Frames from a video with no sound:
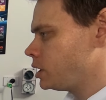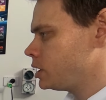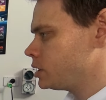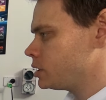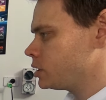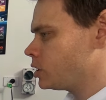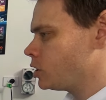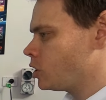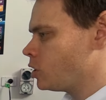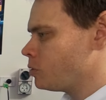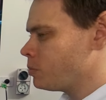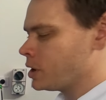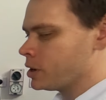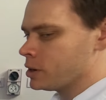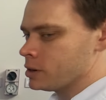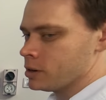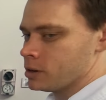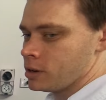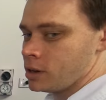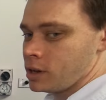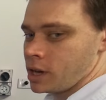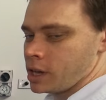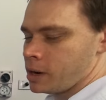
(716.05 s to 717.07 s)
the go button,
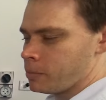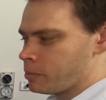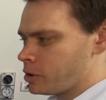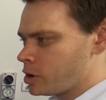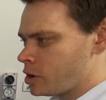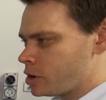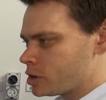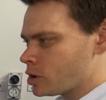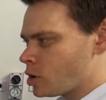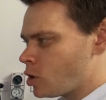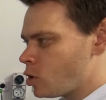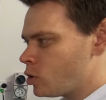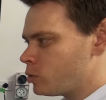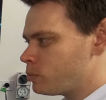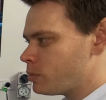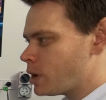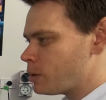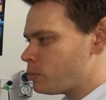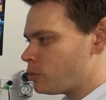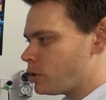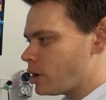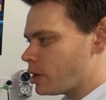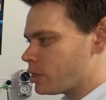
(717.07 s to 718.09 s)
and I'm going to hold
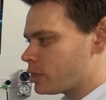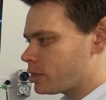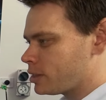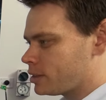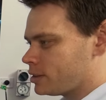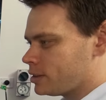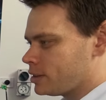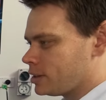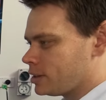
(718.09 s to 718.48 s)
my breath.